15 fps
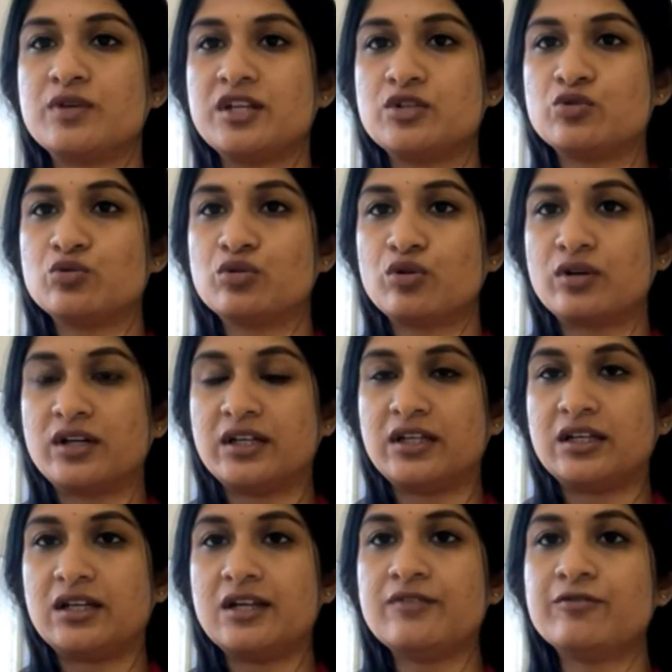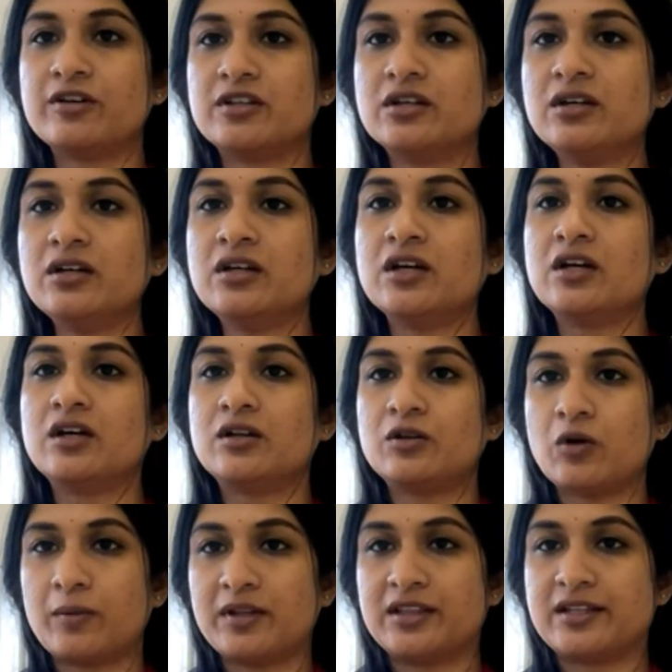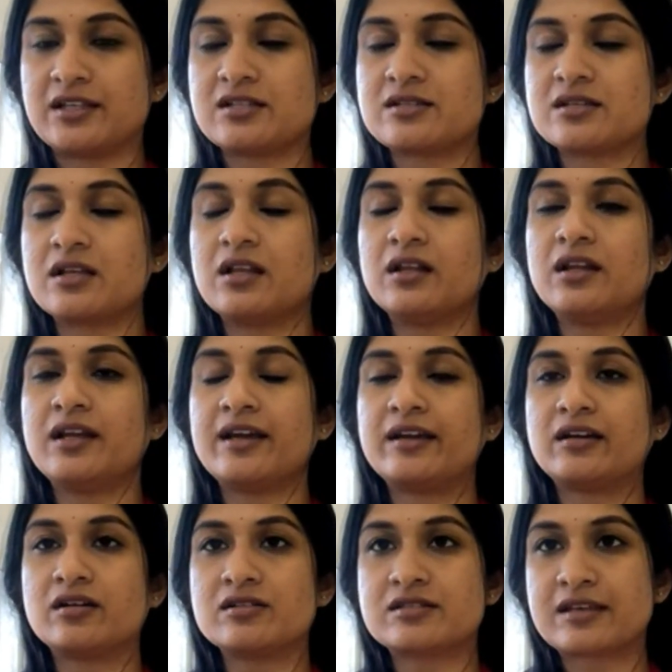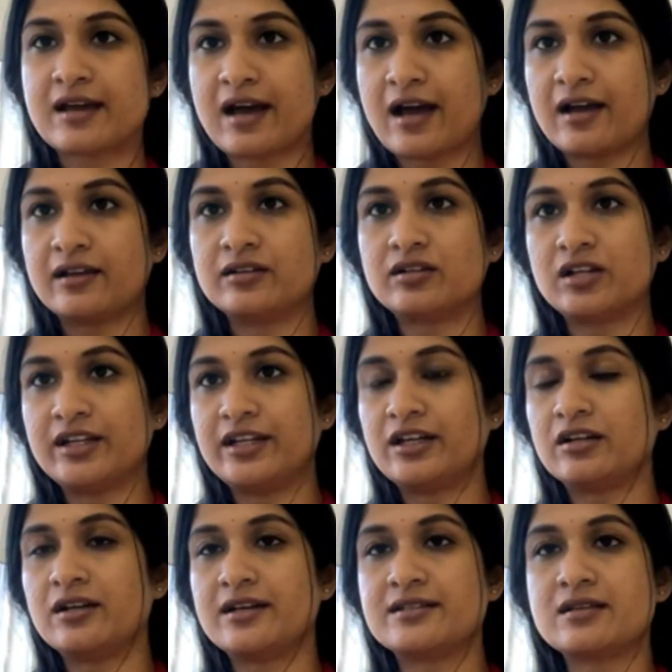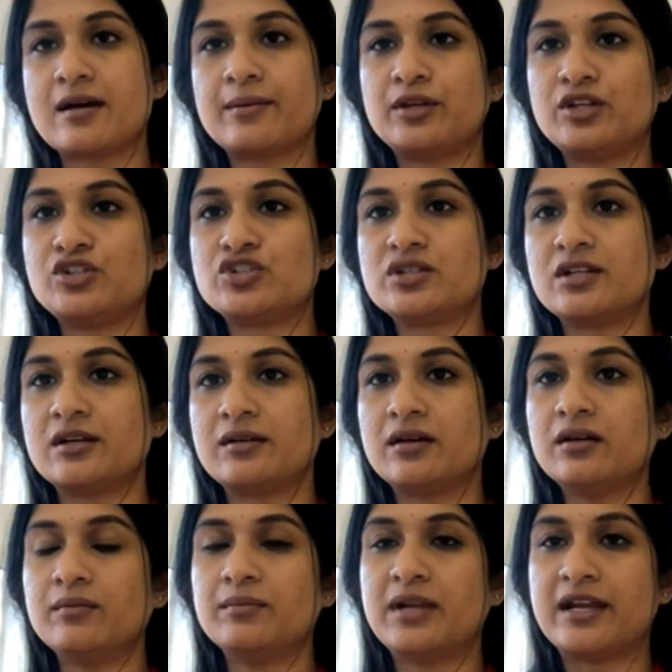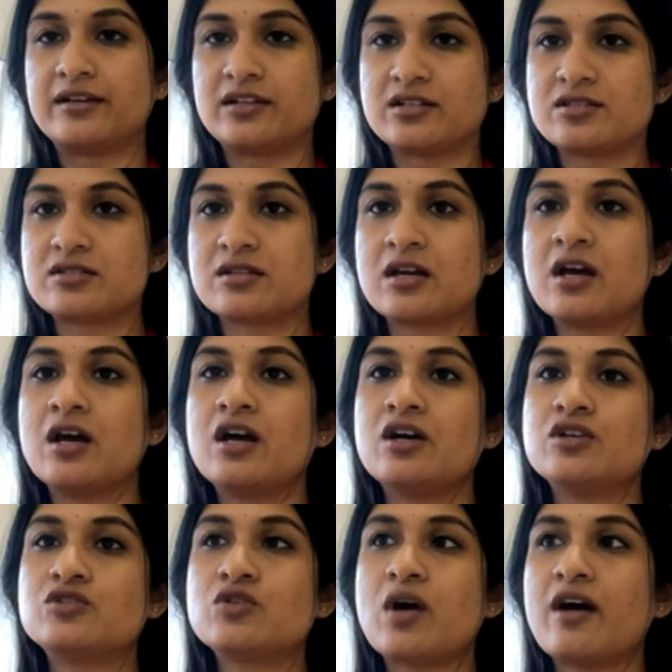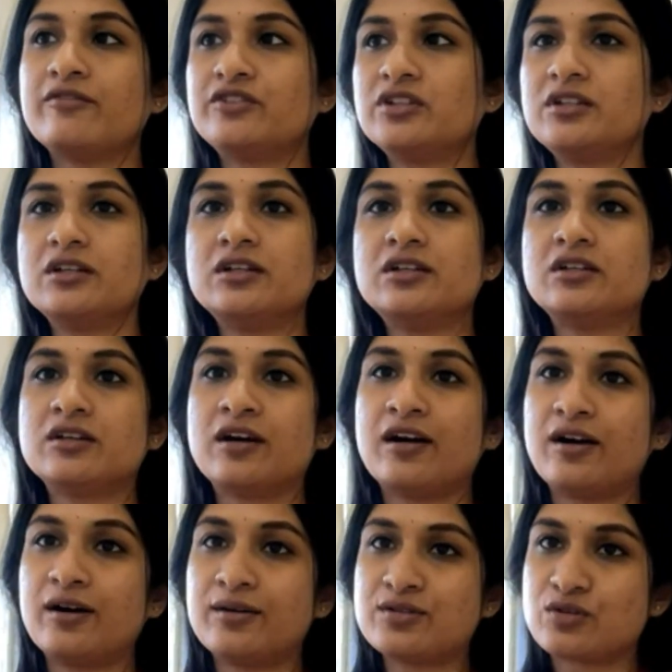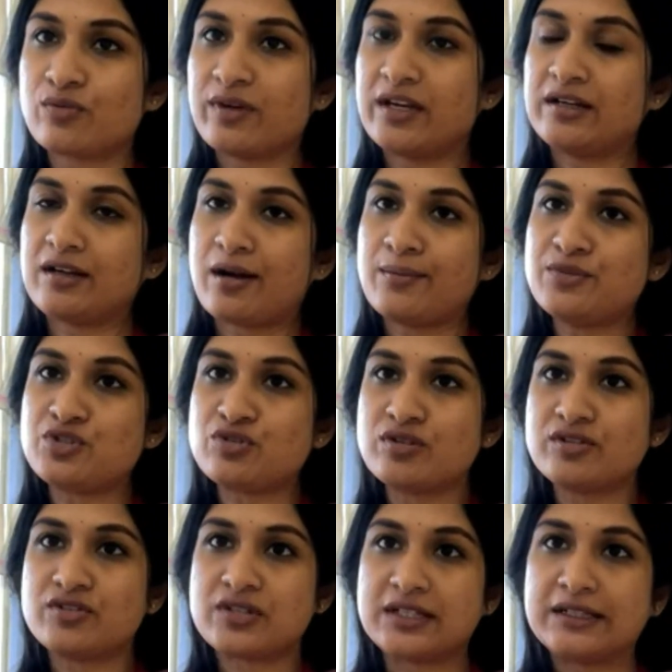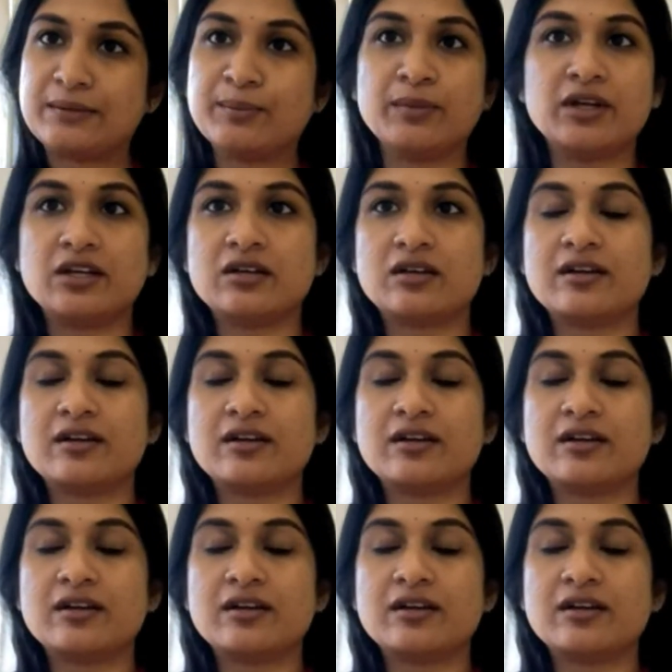we do routinely for the normal things, like a scan, clinical examination, and a blood test. So after that, so when it comes to the treatment,